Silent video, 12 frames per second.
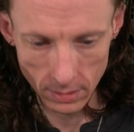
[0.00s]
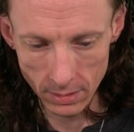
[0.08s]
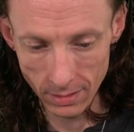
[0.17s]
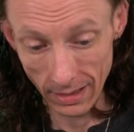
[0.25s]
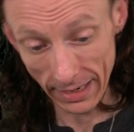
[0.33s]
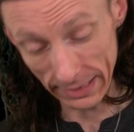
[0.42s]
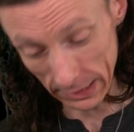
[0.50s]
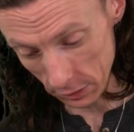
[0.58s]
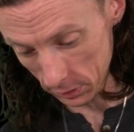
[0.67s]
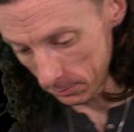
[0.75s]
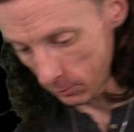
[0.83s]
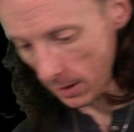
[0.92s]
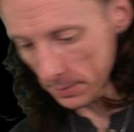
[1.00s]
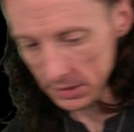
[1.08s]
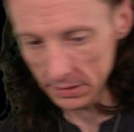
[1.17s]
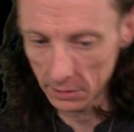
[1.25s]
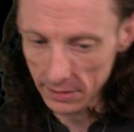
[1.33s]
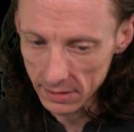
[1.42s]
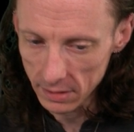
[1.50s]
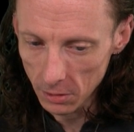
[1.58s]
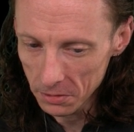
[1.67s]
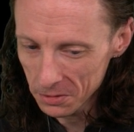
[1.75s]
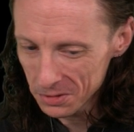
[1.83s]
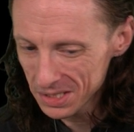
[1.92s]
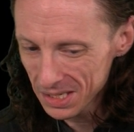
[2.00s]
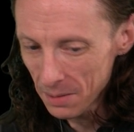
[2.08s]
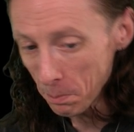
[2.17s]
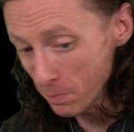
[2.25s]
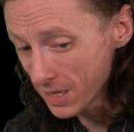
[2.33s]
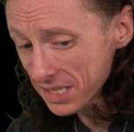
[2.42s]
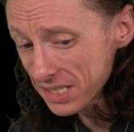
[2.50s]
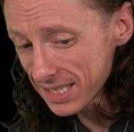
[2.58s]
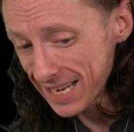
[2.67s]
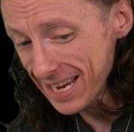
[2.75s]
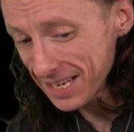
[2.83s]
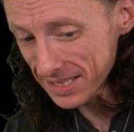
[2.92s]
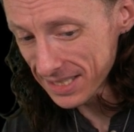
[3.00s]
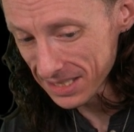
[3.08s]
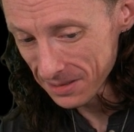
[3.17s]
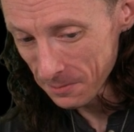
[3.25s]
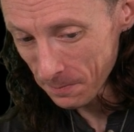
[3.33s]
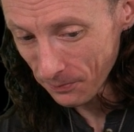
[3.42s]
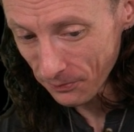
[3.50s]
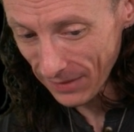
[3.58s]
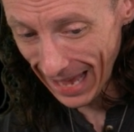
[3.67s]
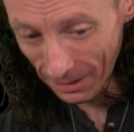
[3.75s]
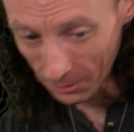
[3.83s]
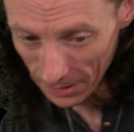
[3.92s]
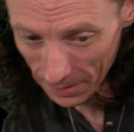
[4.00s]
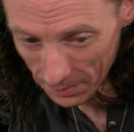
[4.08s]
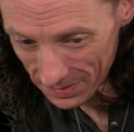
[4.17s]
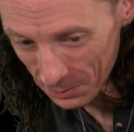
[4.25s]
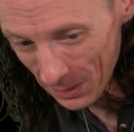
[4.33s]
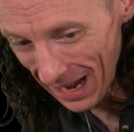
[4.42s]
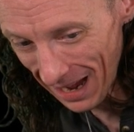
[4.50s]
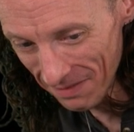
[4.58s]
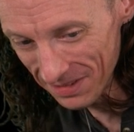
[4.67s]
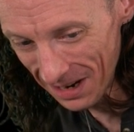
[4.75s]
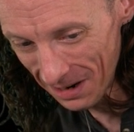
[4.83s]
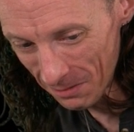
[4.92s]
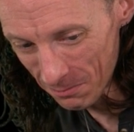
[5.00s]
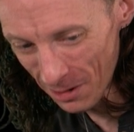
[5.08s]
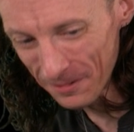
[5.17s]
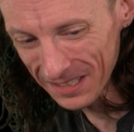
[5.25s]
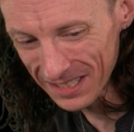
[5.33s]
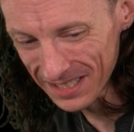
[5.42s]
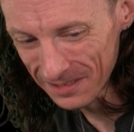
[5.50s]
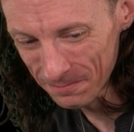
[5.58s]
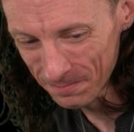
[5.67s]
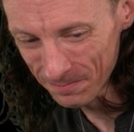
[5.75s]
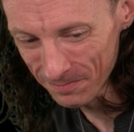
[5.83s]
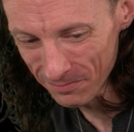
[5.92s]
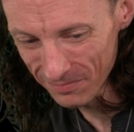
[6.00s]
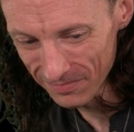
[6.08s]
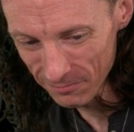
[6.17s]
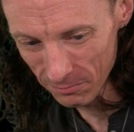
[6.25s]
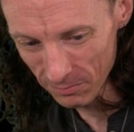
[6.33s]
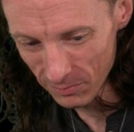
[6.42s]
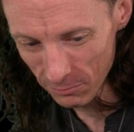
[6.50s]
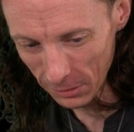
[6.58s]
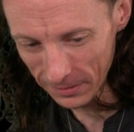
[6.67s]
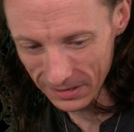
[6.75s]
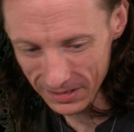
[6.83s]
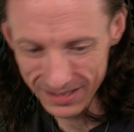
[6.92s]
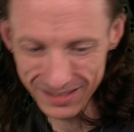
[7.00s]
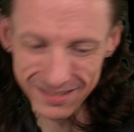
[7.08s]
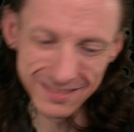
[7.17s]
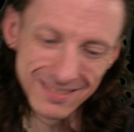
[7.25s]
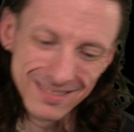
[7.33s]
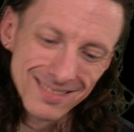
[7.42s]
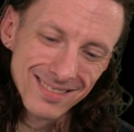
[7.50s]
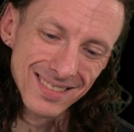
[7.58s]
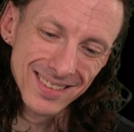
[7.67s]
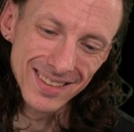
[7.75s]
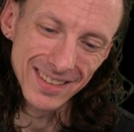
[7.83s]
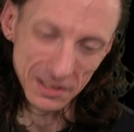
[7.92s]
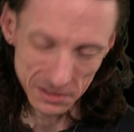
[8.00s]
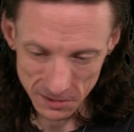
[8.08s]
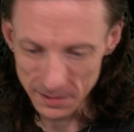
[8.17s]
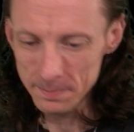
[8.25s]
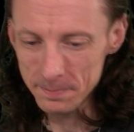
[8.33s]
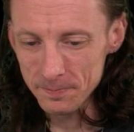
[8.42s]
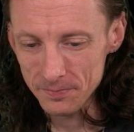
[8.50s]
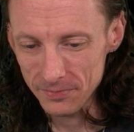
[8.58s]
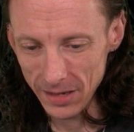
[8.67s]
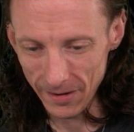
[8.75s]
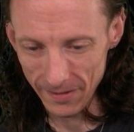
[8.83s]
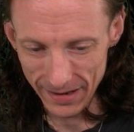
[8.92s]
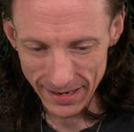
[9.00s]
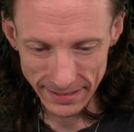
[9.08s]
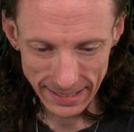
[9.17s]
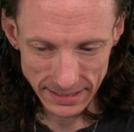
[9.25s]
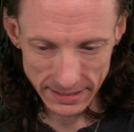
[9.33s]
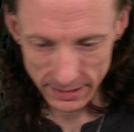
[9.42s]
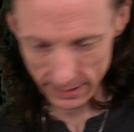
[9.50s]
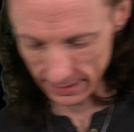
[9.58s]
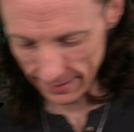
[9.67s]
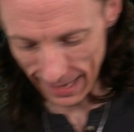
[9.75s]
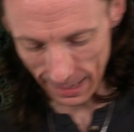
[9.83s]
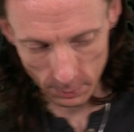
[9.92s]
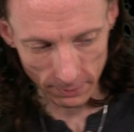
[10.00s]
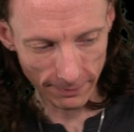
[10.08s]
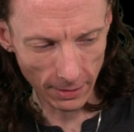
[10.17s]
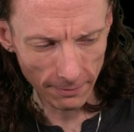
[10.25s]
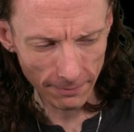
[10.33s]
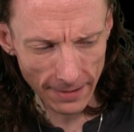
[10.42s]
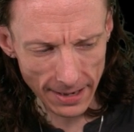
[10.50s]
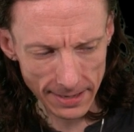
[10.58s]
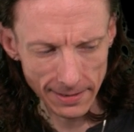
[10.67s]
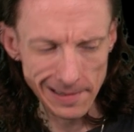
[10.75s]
And that's looking promising. Look at all those mixed case acronyms that we have now. Perfect. Perfect. That's good. All right, that's that one verified.